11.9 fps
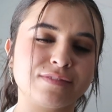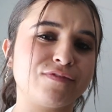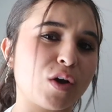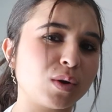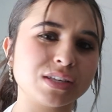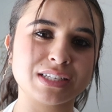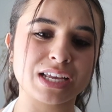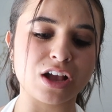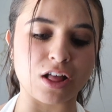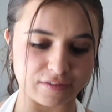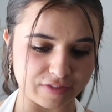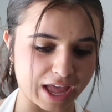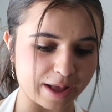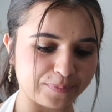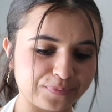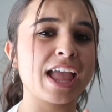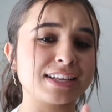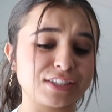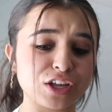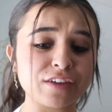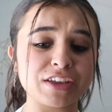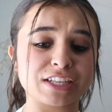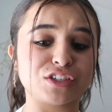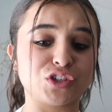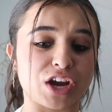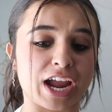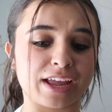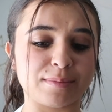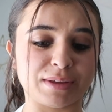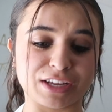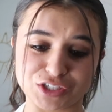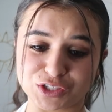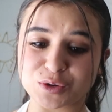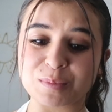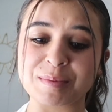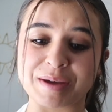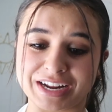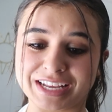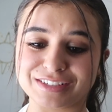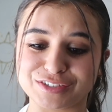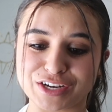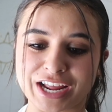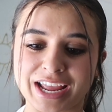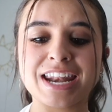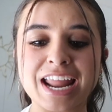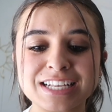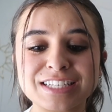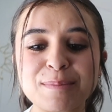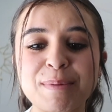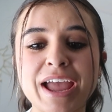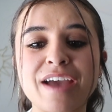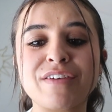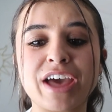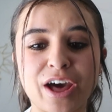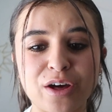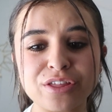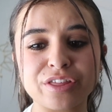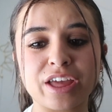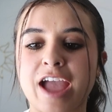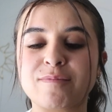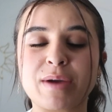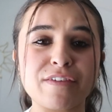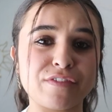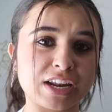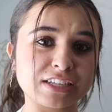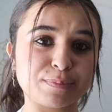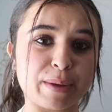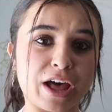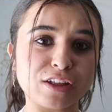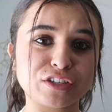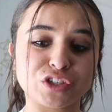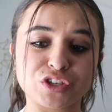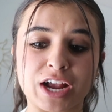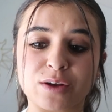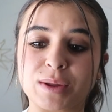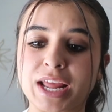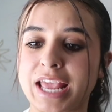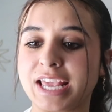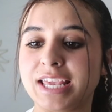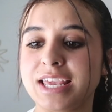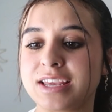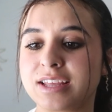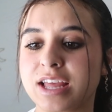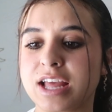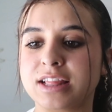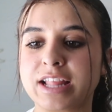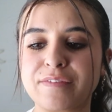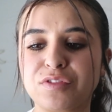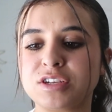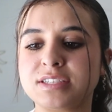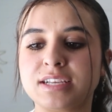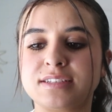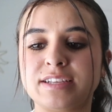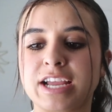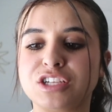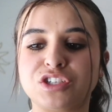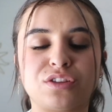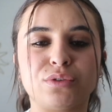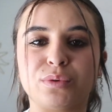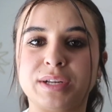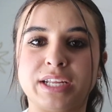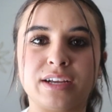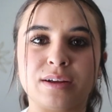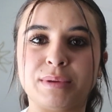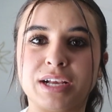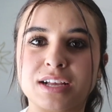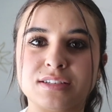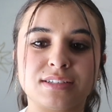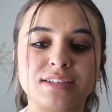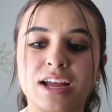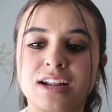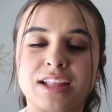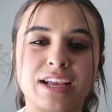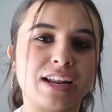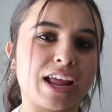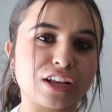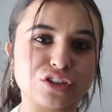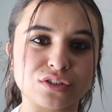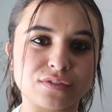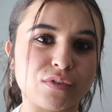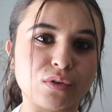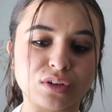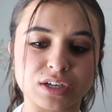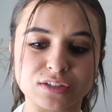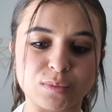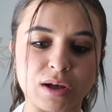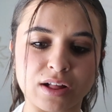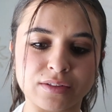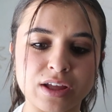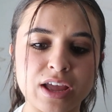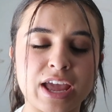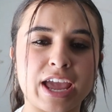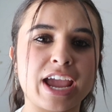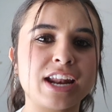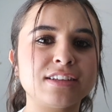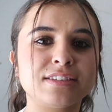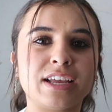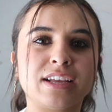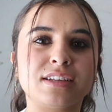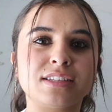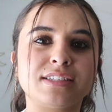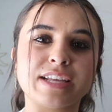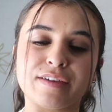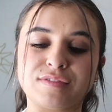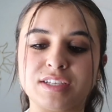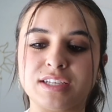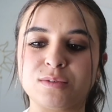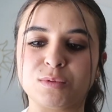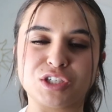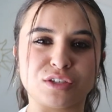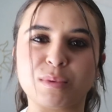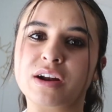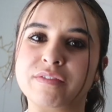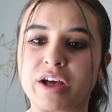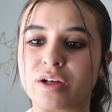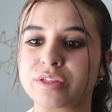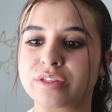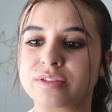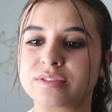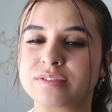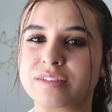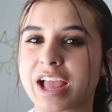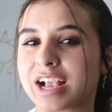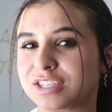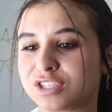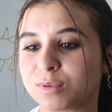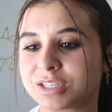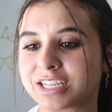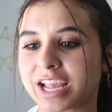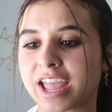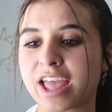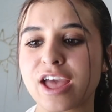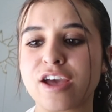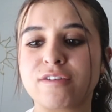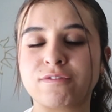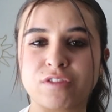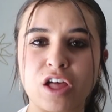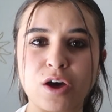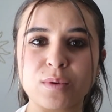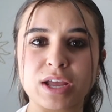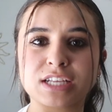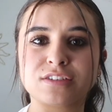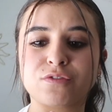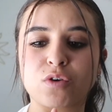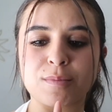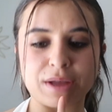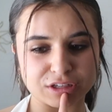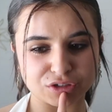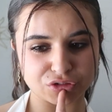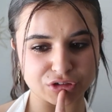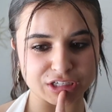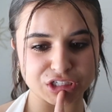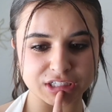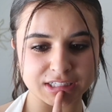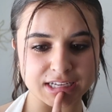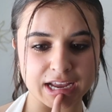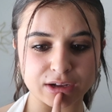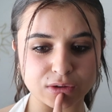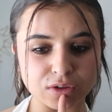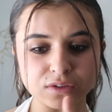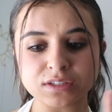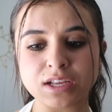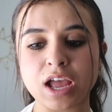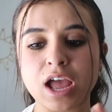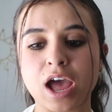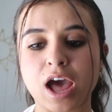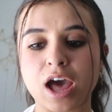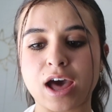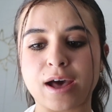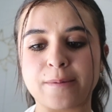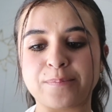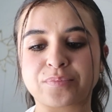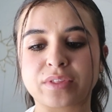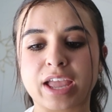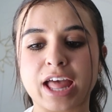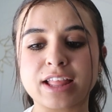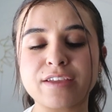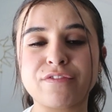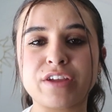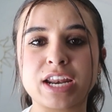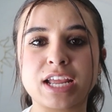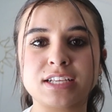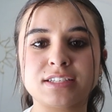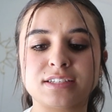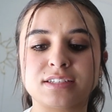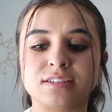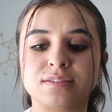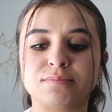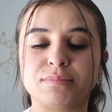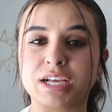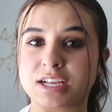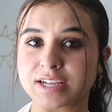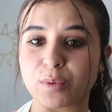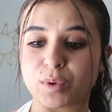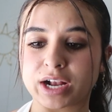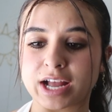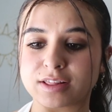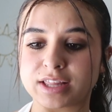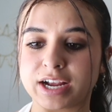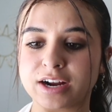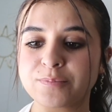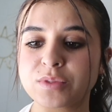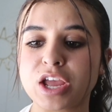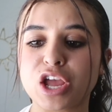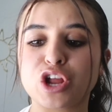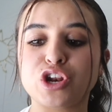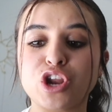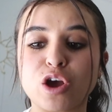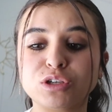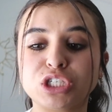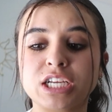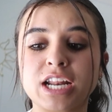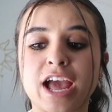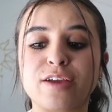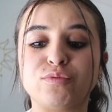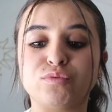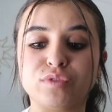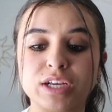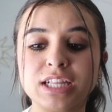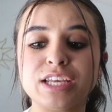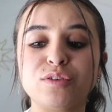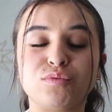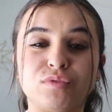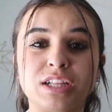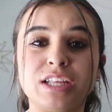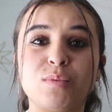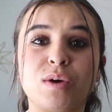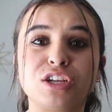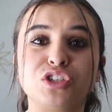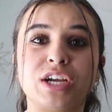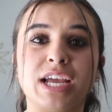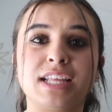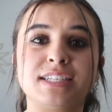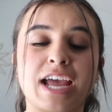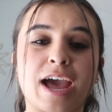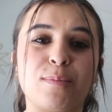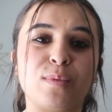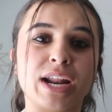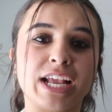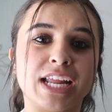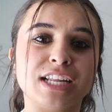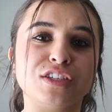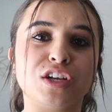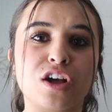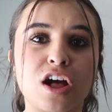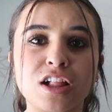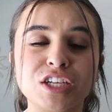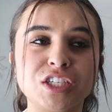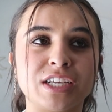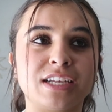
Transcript: Focusing, all of that. I still have yet to try it because you told me about it yesterday. Next up, I have health. I have my fitness pal to track what I eat. Life 360 I just threw in here because it's kind of like an extras folder as well. And it's like safety, which is part of health, I guess you would say. Flow is for menstruation cycles. LA Fitness, because I work out there. Notion, I really, really want to try this app when I get into college.